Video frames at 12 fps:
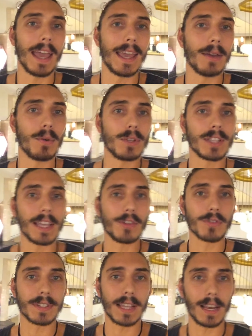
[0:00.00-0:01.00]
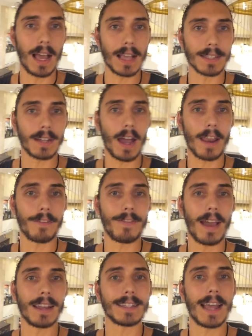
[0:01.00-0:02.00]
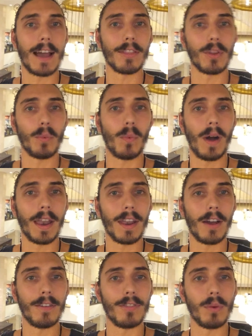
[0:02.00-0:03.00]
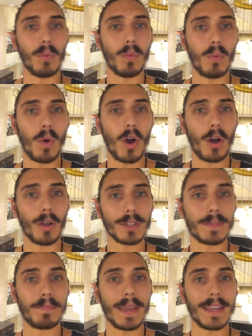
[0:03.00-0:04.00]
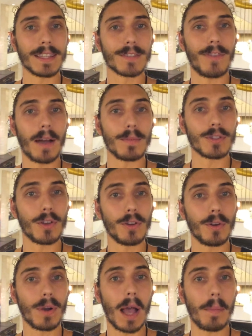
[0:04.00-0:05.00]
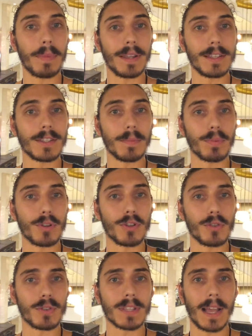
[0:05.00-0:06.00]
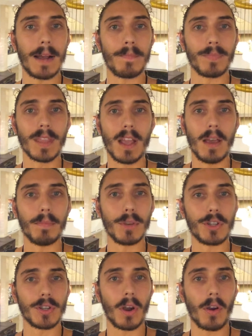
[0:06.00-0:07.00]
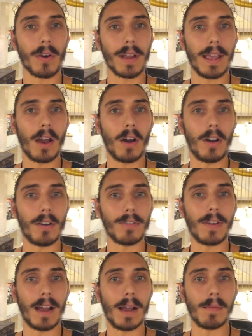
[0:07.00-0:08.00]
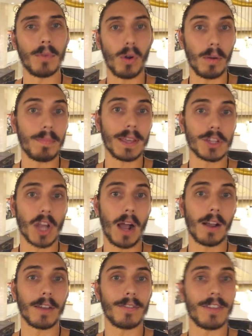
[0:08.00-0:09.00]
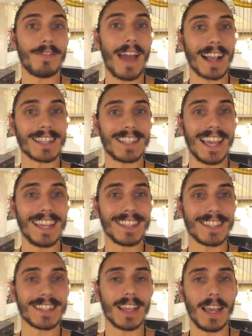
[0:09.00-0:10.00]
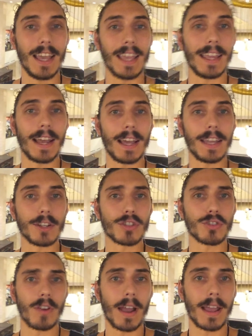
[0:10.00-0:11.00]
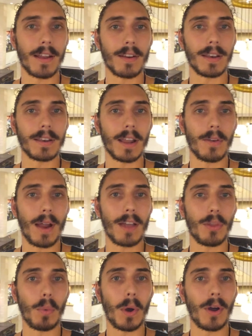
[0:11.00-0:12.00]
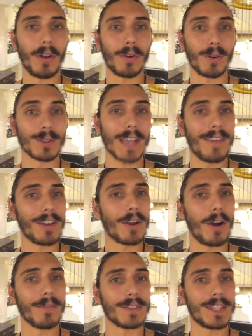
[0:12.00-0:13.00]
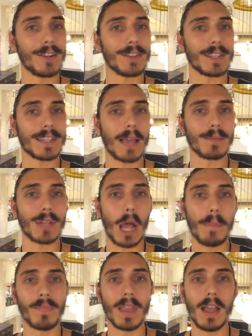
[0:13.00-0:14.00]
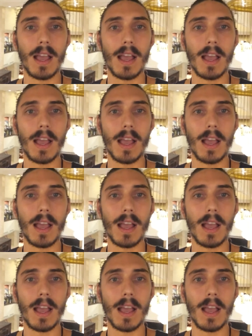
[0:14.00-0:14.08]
it was interesting, last night I found out that one of the world's biggest pharmaceutical companies that produce majority of, or a big chunk of the vaccines in Australia and around the world are also having a conference here at the same time.